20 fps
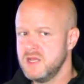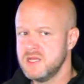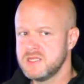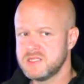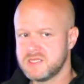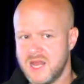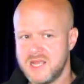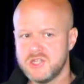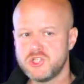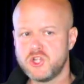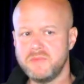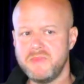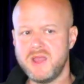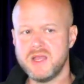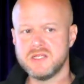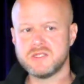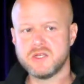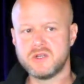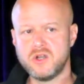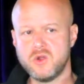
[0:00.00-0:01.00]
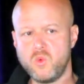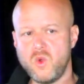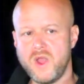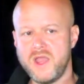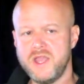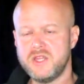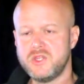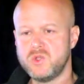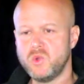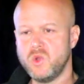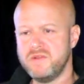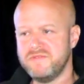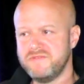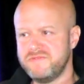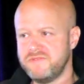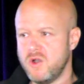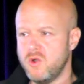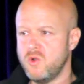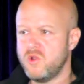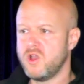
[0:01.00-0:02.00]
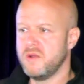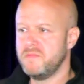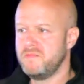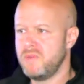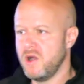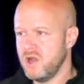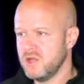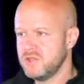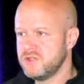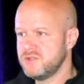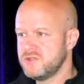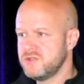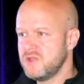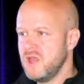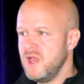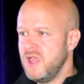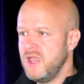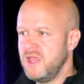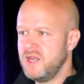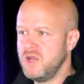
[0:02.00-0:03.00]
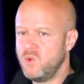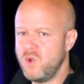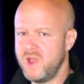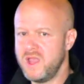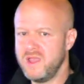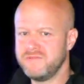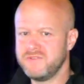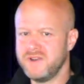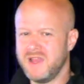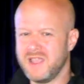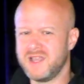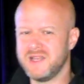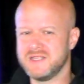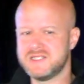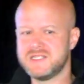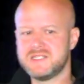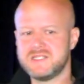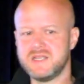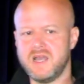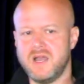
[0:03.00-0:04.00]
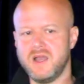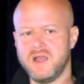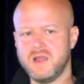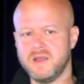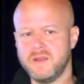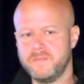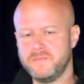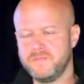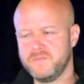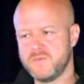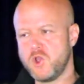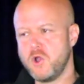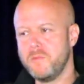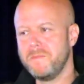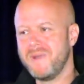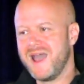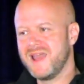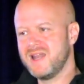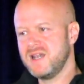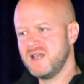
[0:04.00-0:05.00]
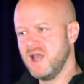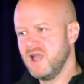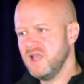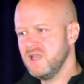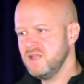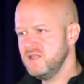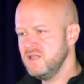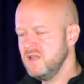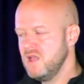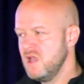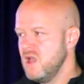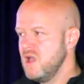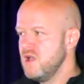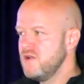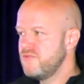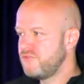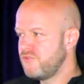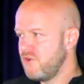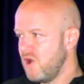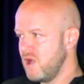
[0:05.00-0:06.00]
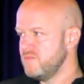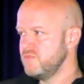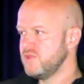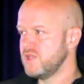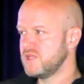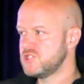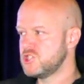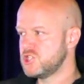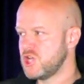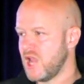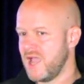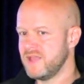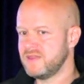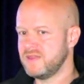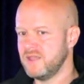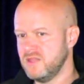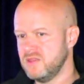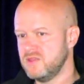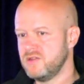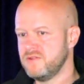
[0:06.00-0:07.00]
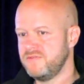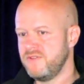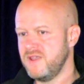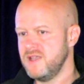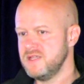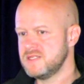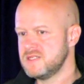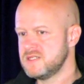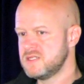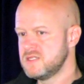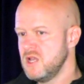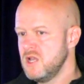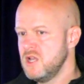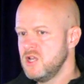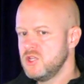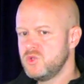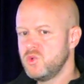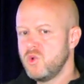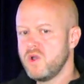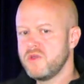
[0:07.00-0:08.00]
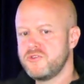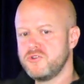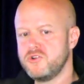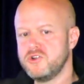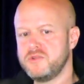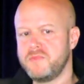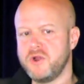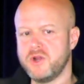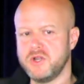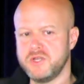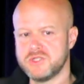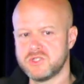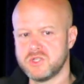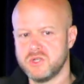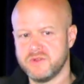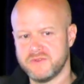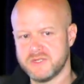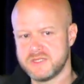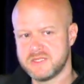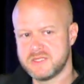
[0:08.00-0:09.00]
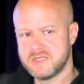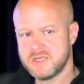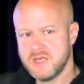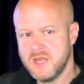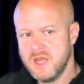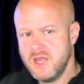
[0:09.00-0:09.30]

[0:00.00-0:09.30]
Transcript: Slash commands are a way to invoke a bot in a way of like a command line from the chat interface to a third-party service.